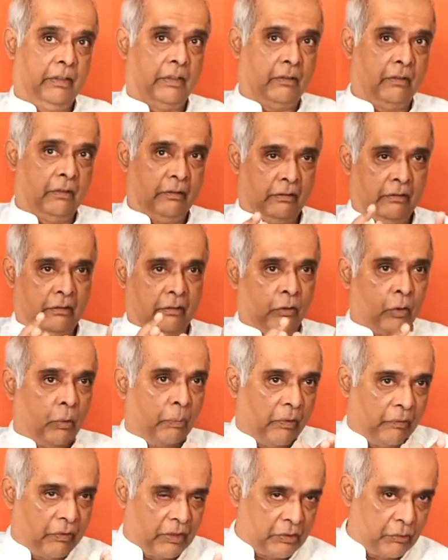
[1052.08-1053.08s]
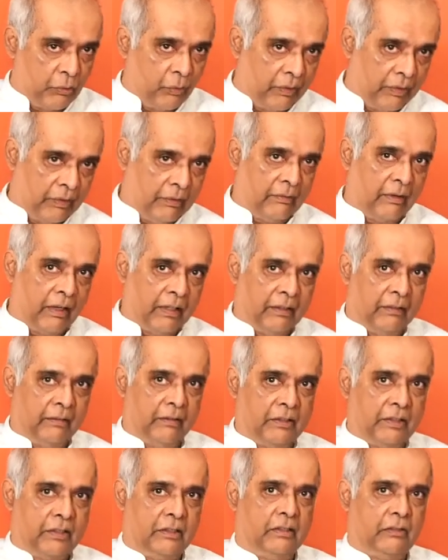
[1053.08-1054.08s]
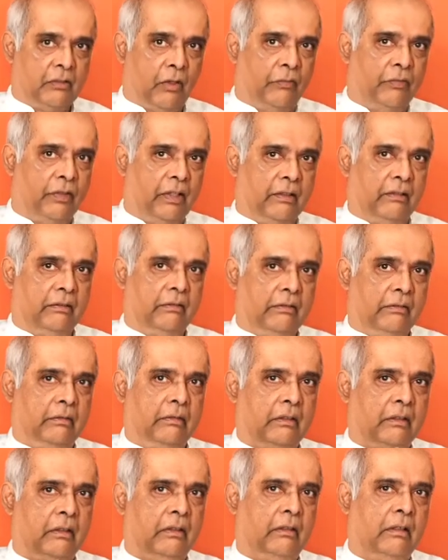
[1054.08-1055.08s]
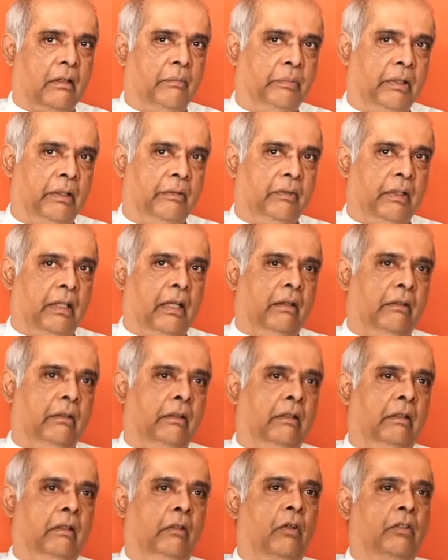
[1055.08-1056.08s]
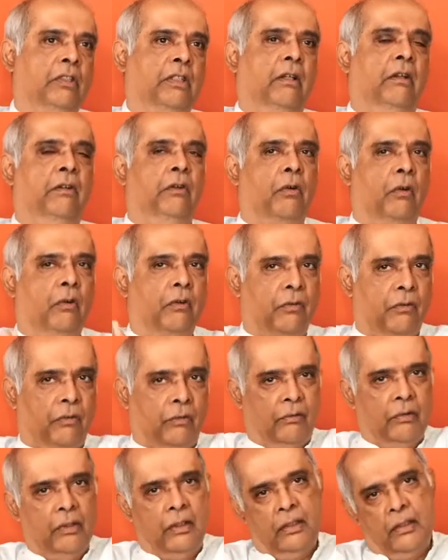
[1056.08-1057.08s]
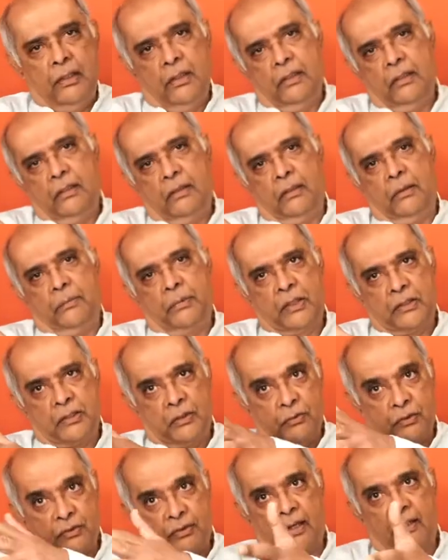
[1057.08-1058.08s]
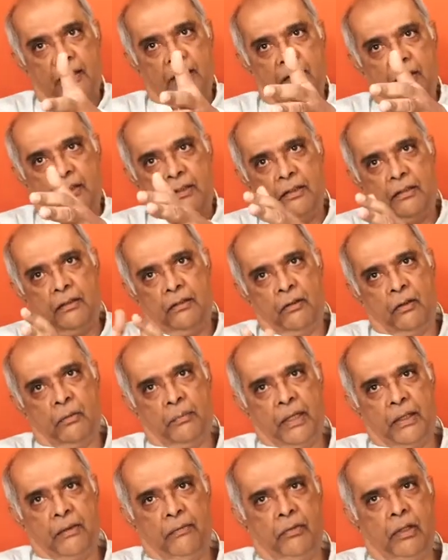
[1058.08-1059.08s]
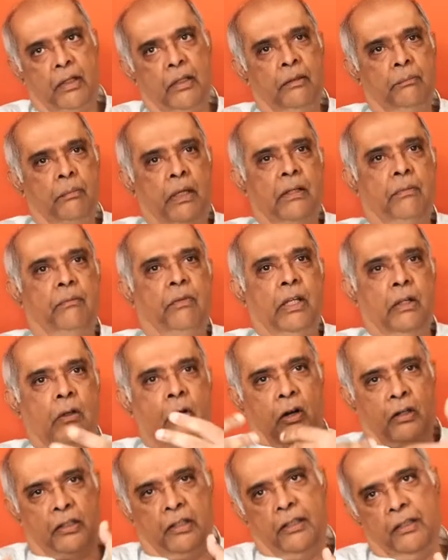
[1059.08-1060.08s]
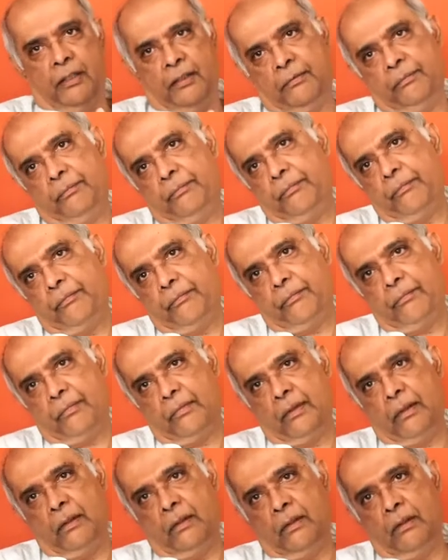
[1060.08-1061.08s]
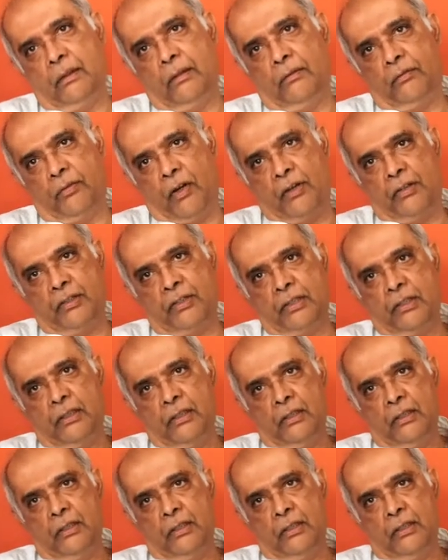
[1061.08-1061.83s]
The group of us who were running this software company, we lost control to the person who was running that non-banking, but we got the funds